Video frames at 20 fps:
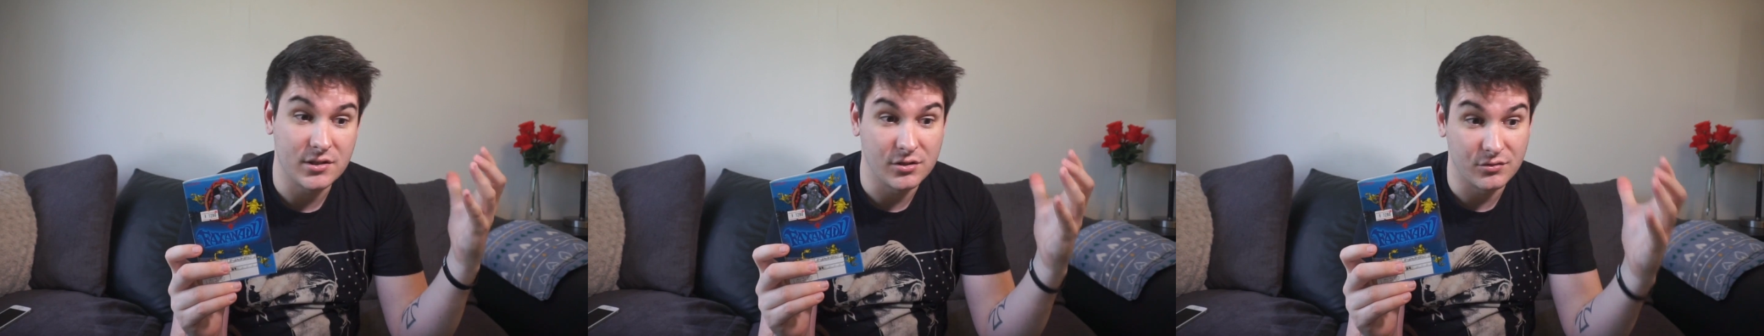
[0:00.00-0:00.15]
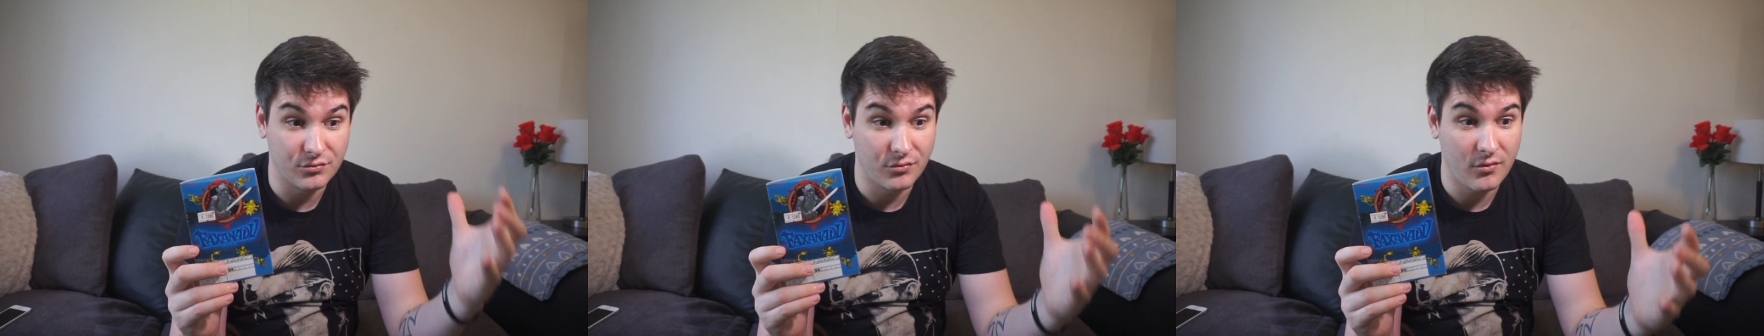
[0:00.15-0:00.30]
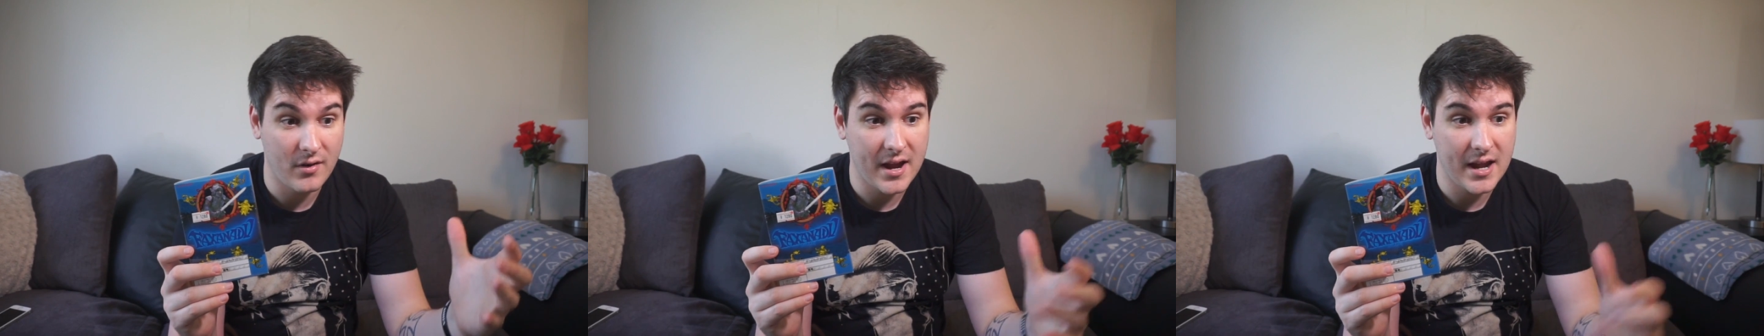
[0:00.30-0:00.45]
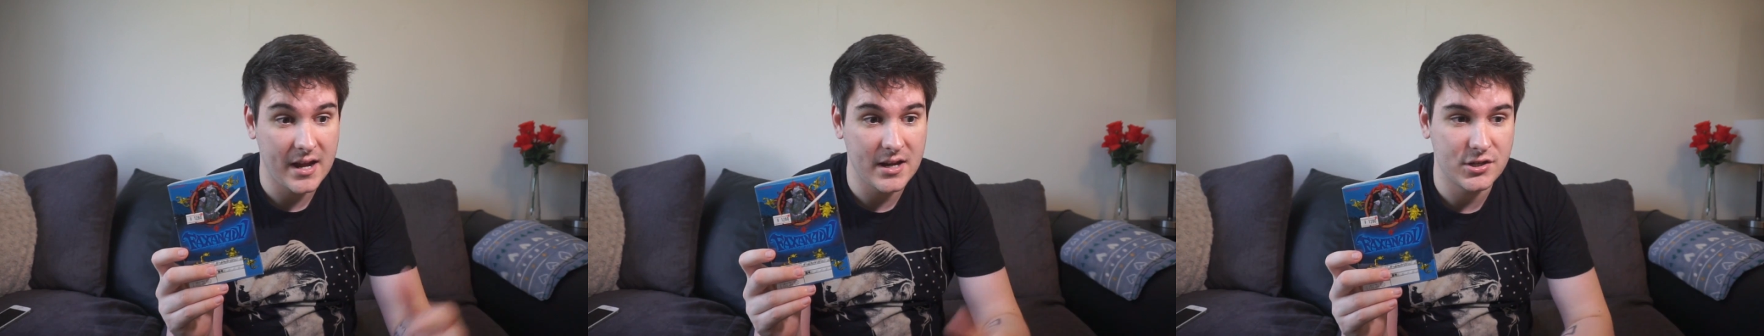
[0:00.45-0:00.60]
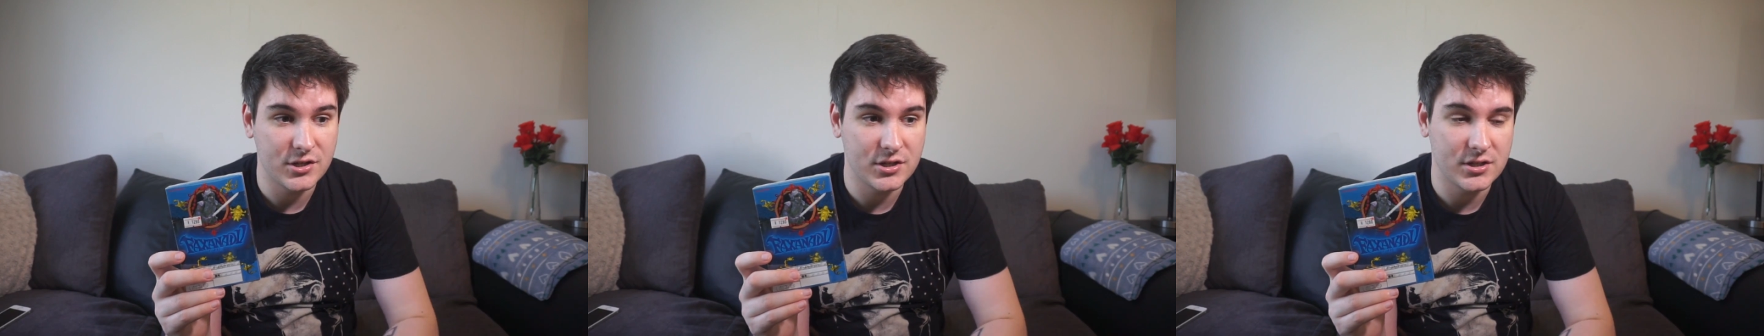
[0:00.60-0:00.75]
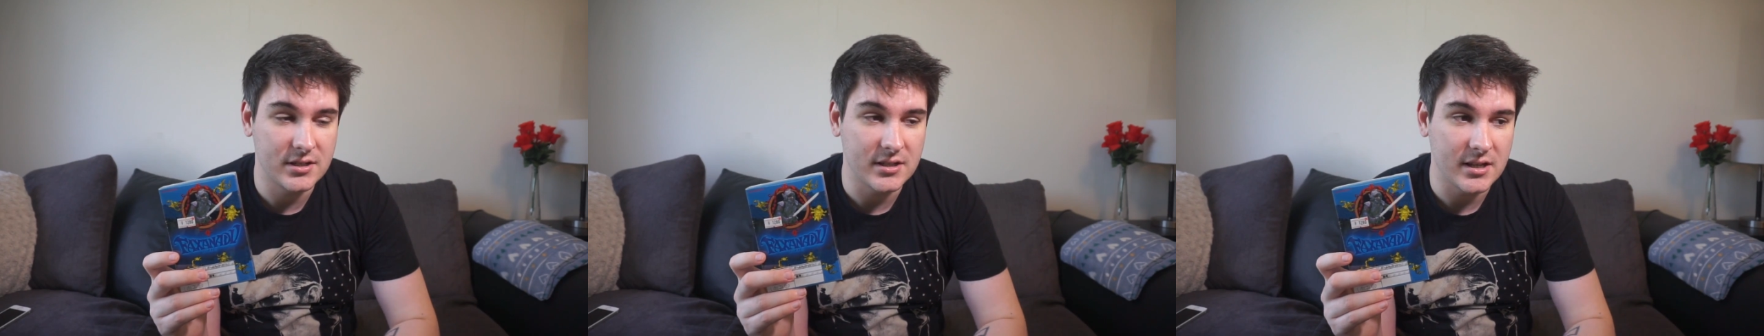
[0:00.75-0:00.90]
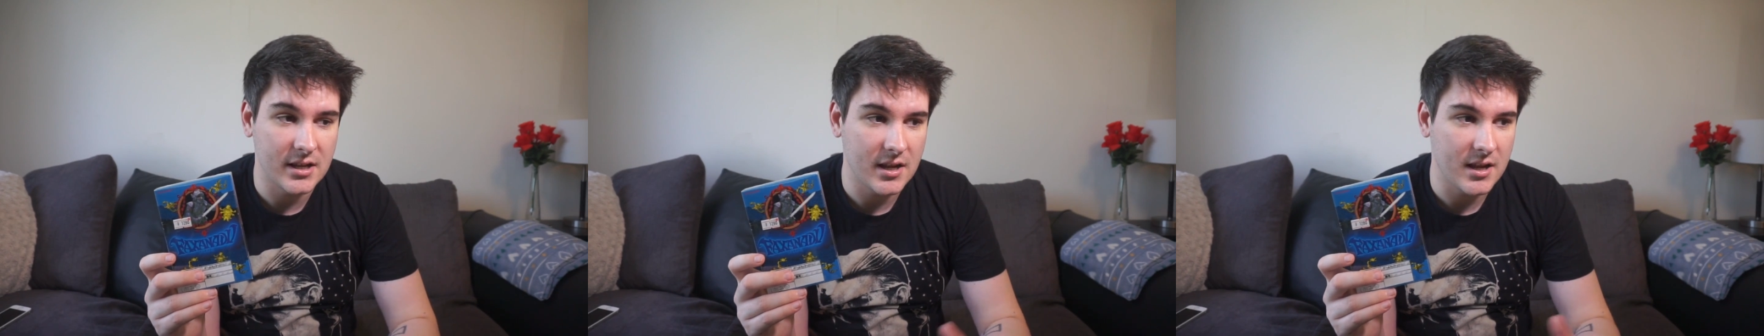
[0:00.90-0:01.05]
to rage,
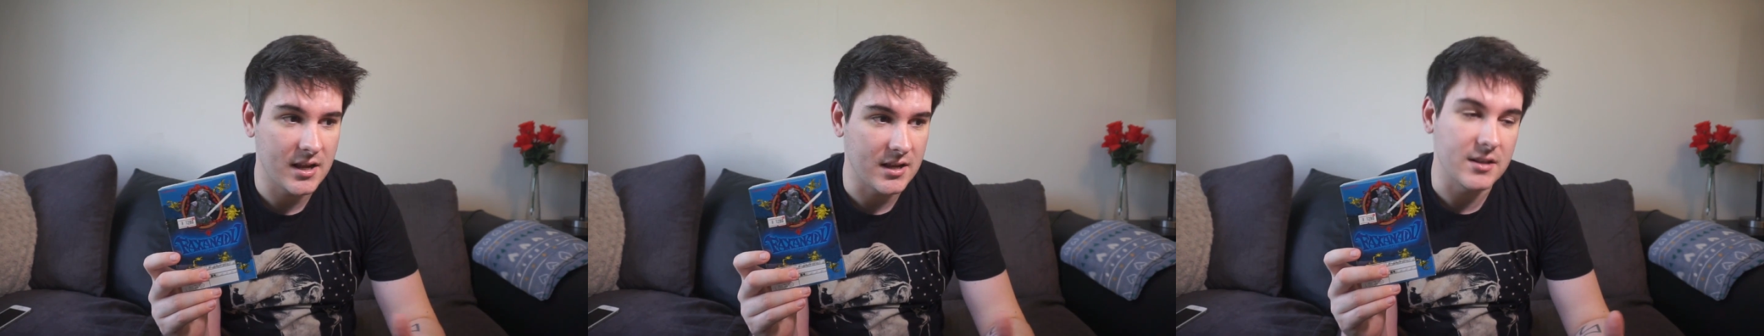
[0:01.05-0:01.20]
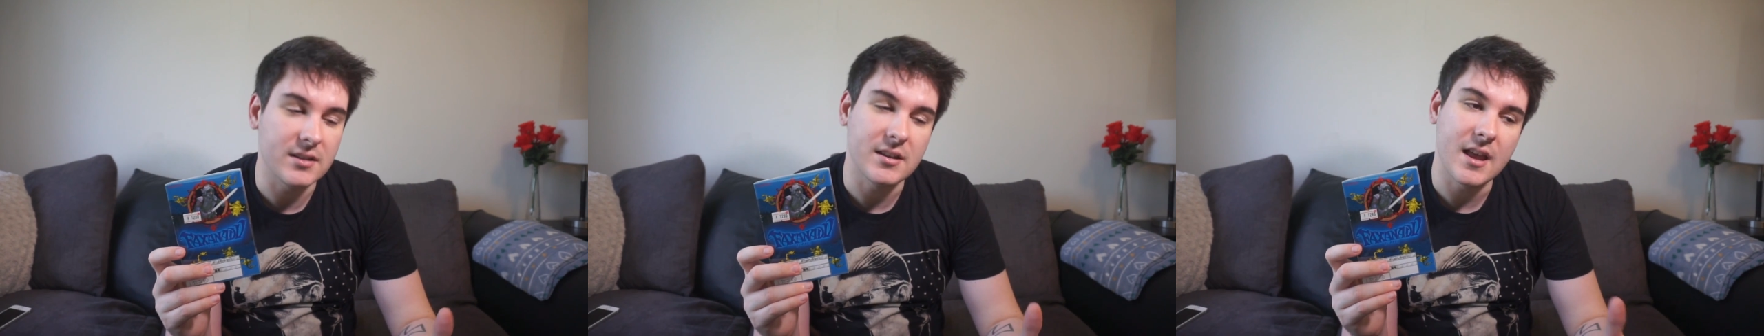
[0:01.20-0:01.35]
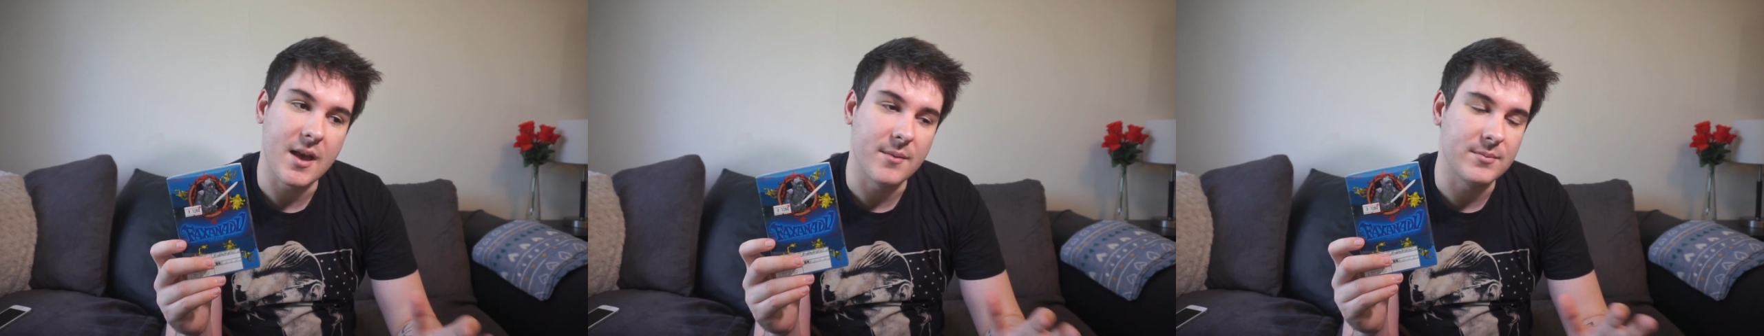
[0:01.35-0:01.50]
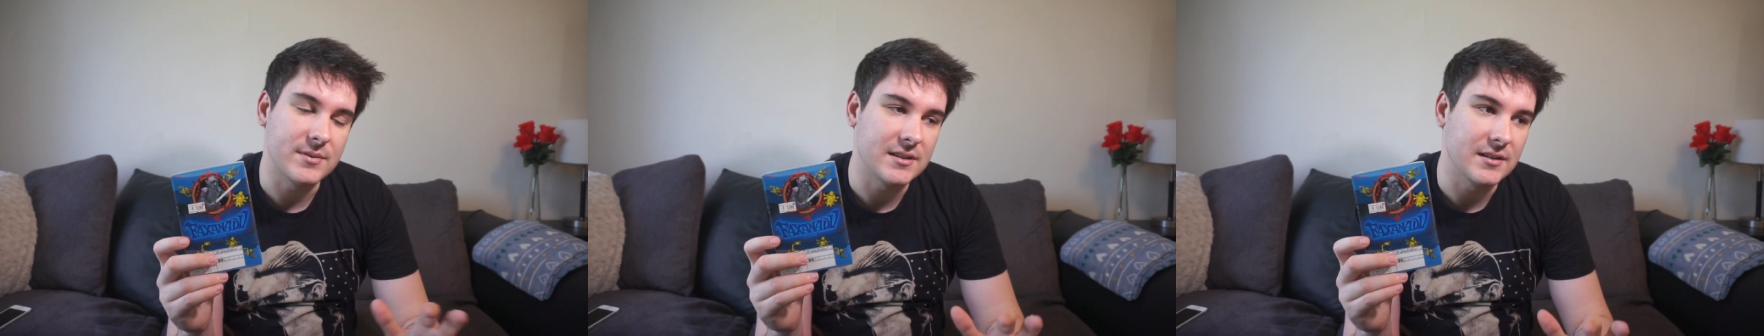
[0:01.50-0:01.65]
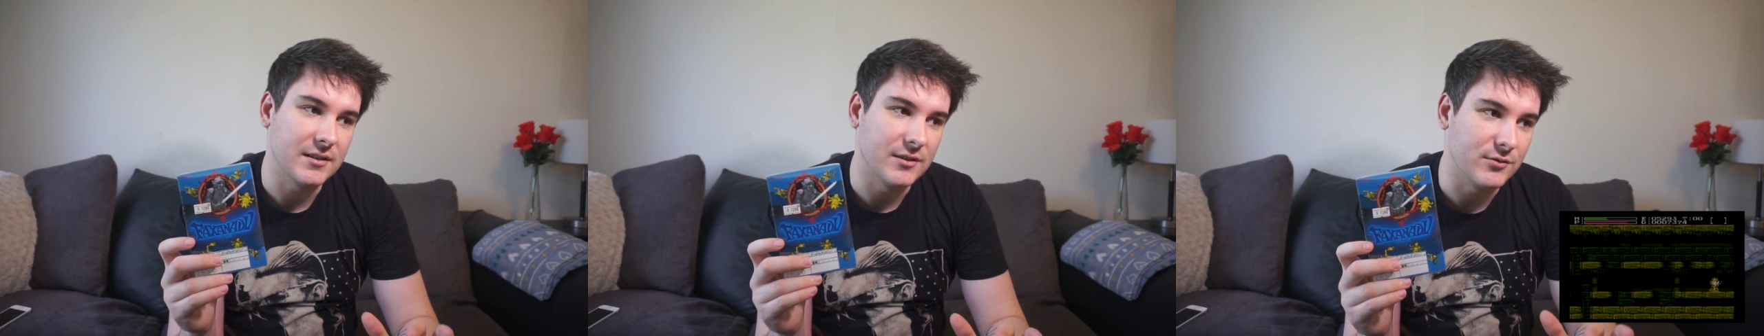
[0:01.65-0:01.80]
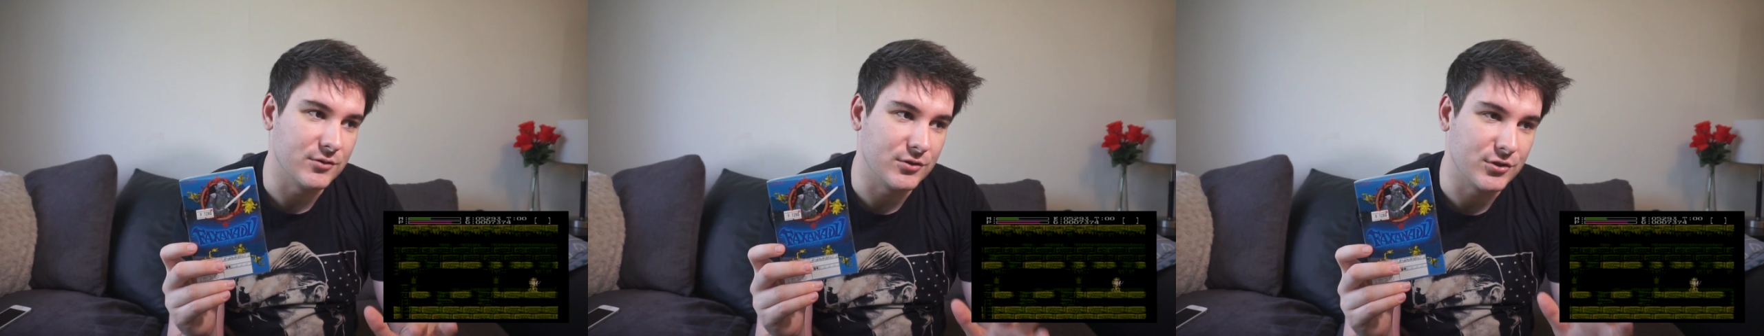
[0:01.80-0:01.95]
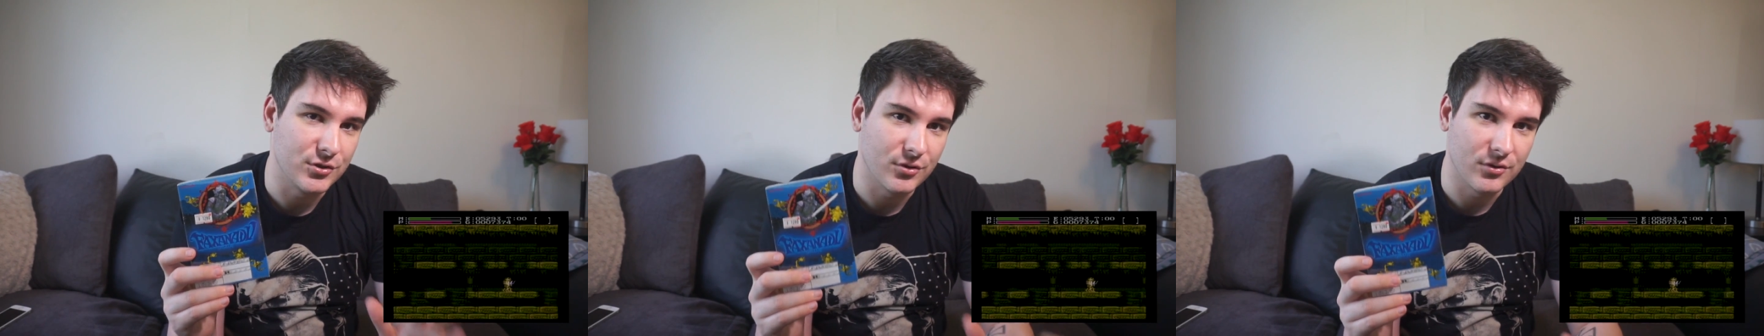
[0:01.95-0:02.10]
to
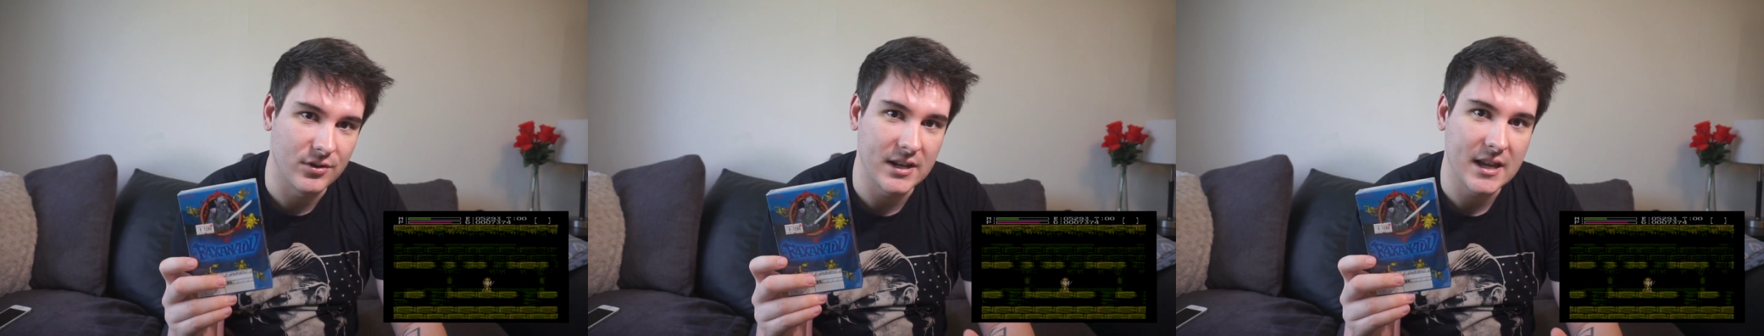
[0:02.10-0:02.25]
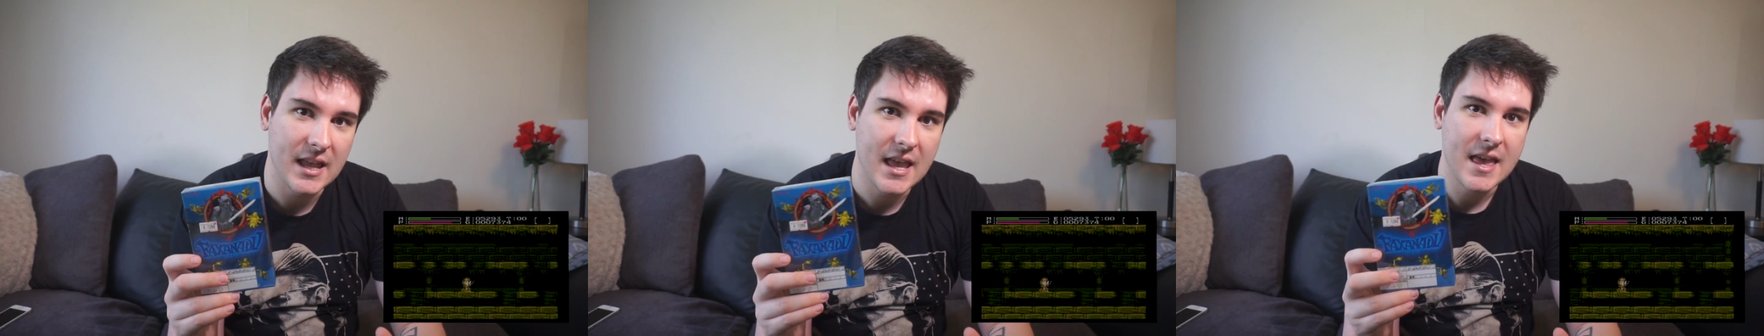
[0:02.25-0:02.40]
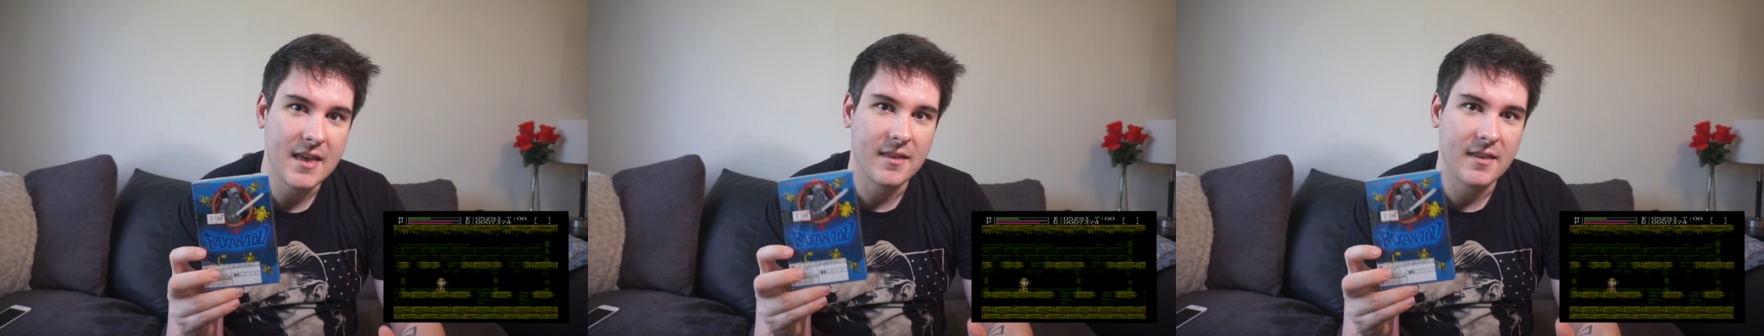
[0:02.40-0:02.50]
absolute joy.